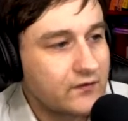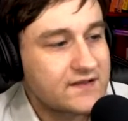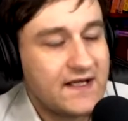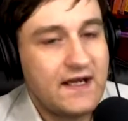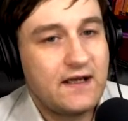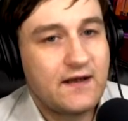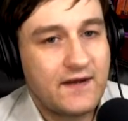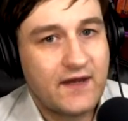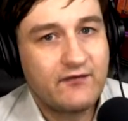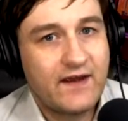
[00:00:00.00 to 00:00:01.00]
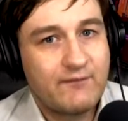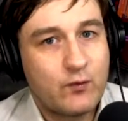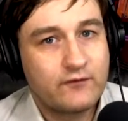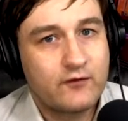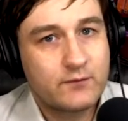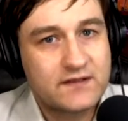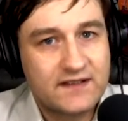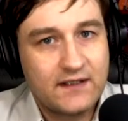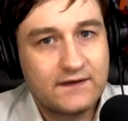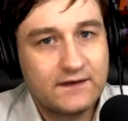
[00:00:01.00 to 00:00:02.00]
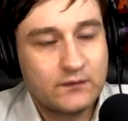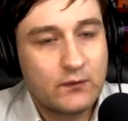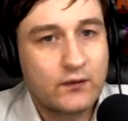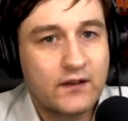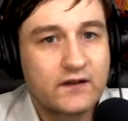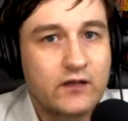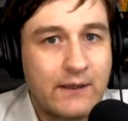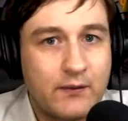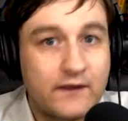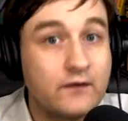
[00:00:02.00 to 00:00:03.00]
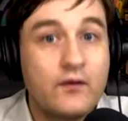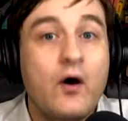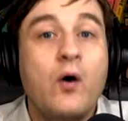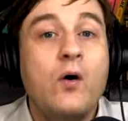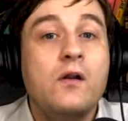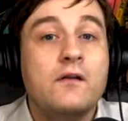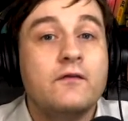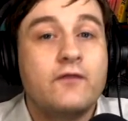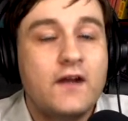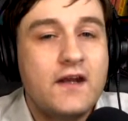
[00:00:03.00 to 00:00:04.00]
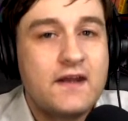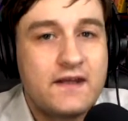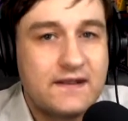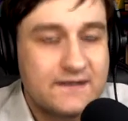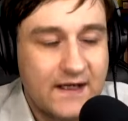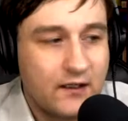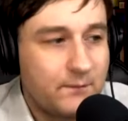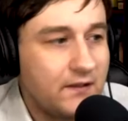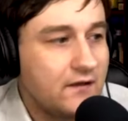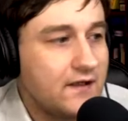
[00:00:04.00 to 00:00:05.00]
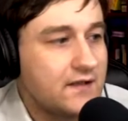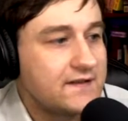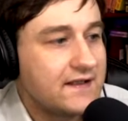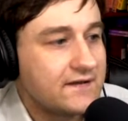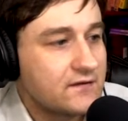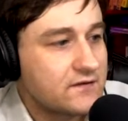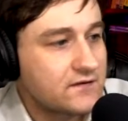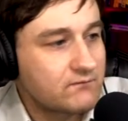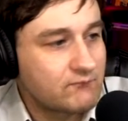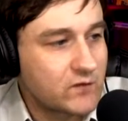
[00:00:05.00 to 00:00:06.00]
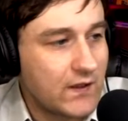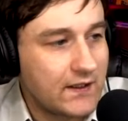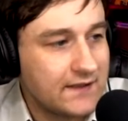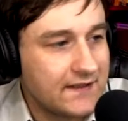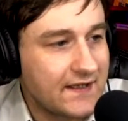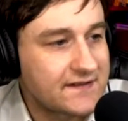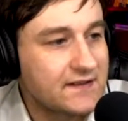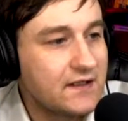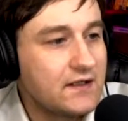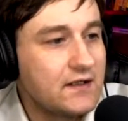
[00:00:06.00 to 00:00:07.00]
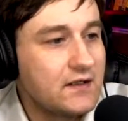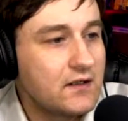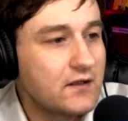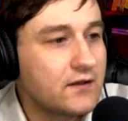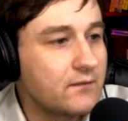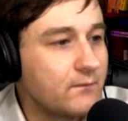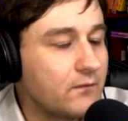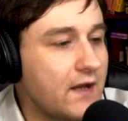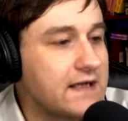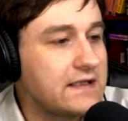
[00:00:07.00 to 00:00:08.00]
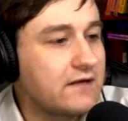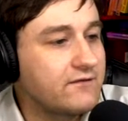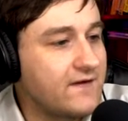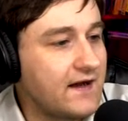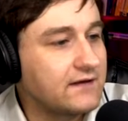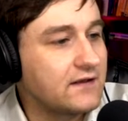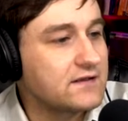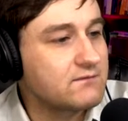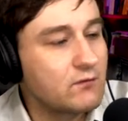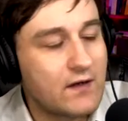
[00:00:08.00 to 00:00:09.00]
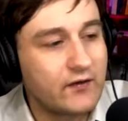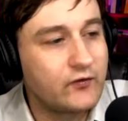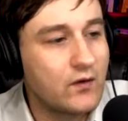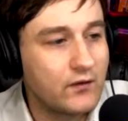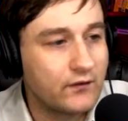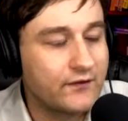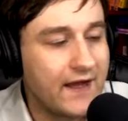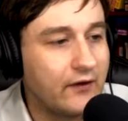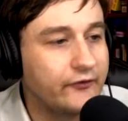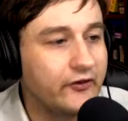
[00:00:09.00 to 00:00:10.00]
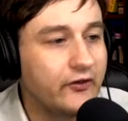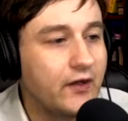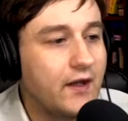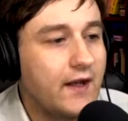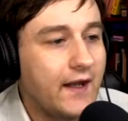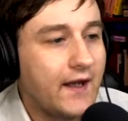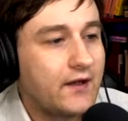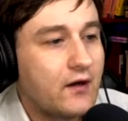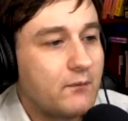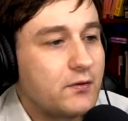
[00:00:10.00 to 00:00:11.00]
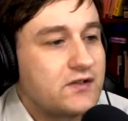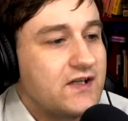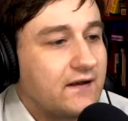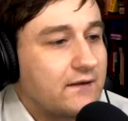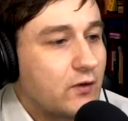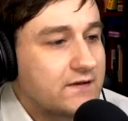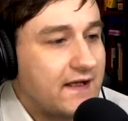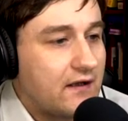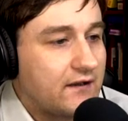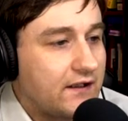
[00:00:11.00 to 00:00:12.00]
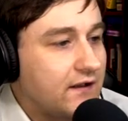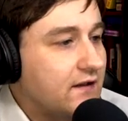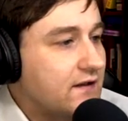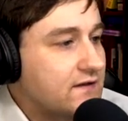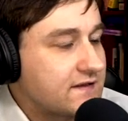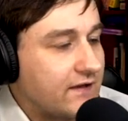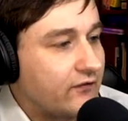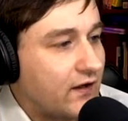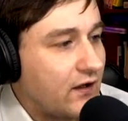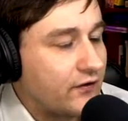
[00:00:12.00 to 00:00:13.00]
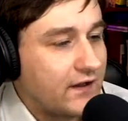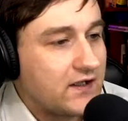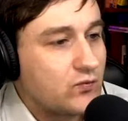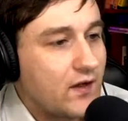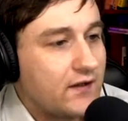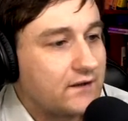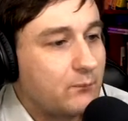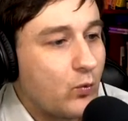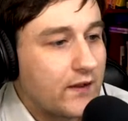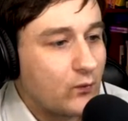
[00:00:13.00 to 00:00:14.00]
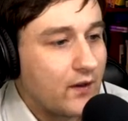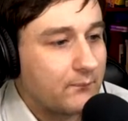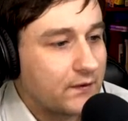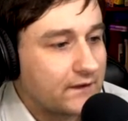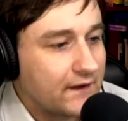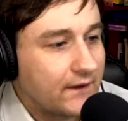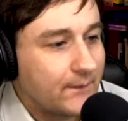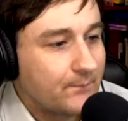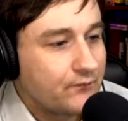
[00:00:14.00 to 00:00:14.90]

we're saying that 5.4% is what we're going to extrapolate to the whole of the entire period to get those 29 deaths, the likely infected is around 200,000, and our projected mortality, say for under age 1, is 0.1%.